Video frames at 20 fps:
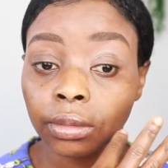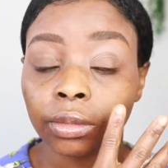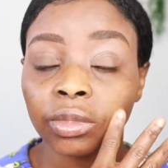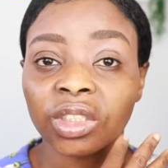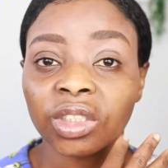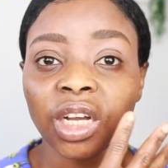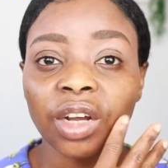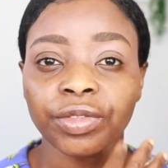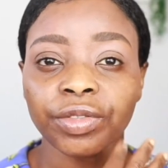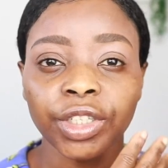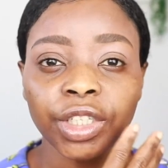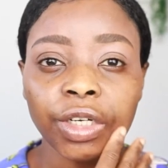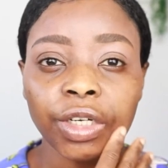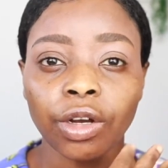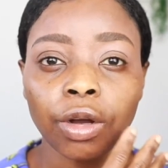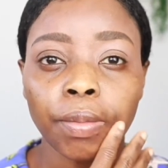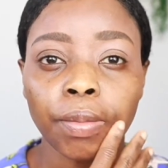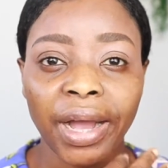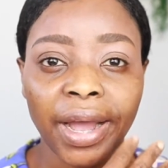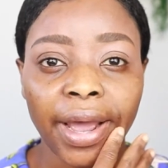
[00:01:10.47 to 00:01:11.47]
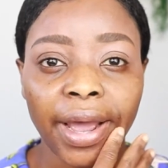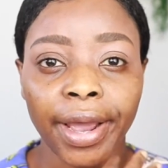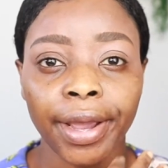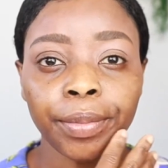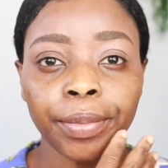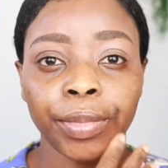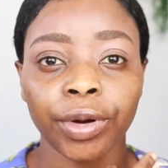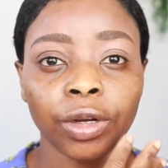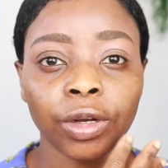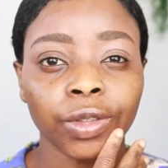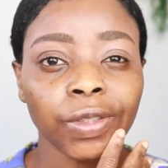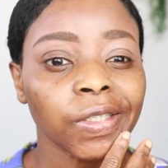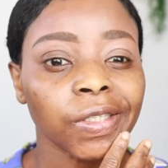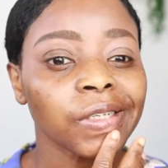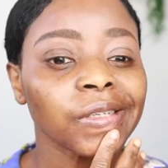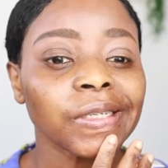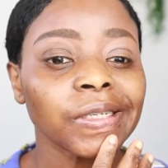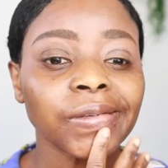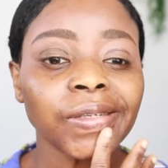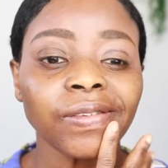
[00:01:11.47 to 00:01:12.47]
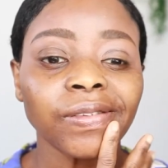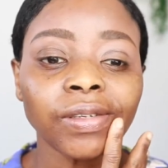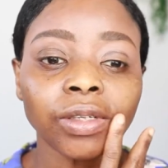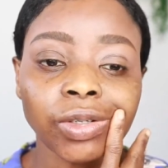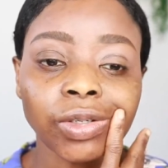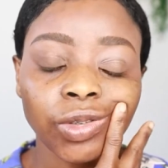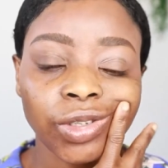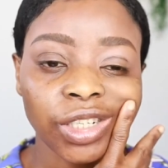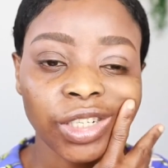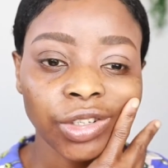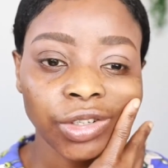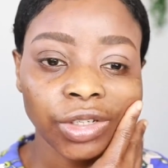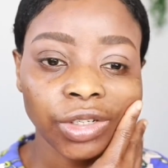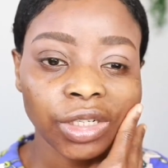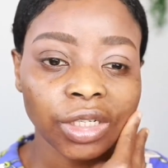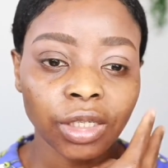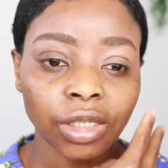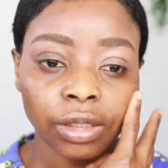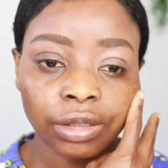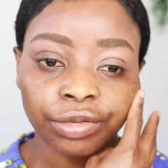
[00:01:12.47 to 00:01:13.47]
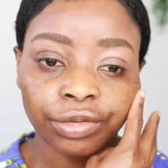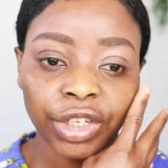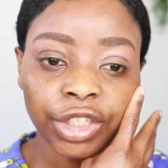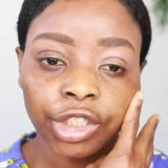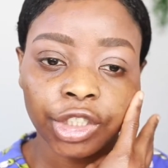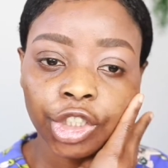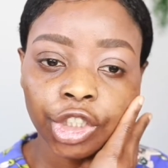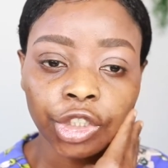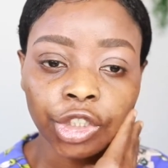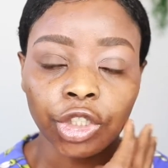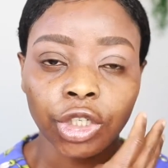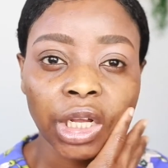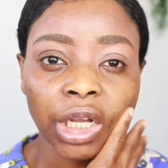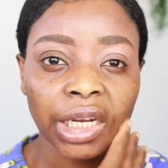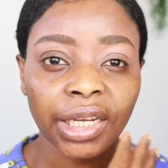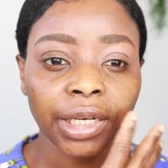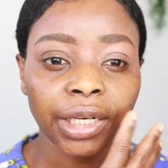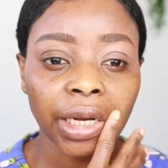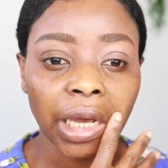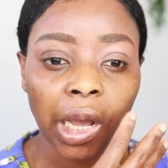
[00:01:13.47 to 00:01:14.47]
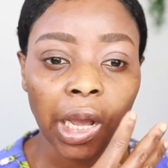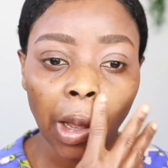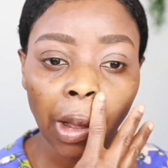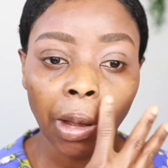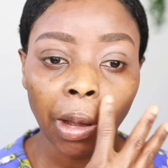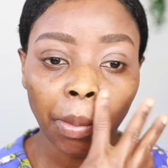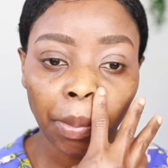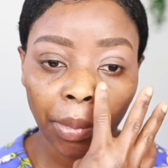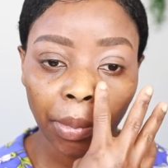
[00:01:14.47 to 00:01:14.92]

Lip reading: I've already got my eyebrow done, so I used the foundation to clean that up.